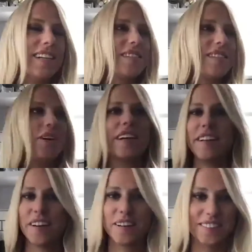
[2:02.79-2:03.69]
all I
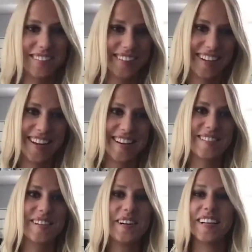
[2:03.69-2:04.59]
know. It is
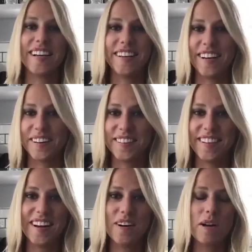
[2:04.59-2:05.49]
all I know. You
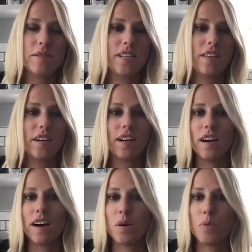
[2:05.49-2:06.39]
know, I was
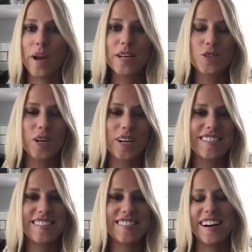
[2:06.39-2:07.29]
either a
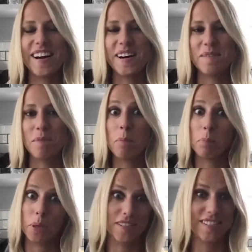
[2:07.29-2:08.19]
waitress, a
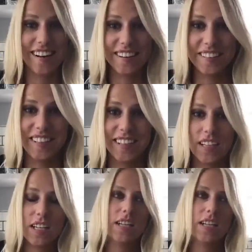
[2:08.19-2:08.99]
bartender,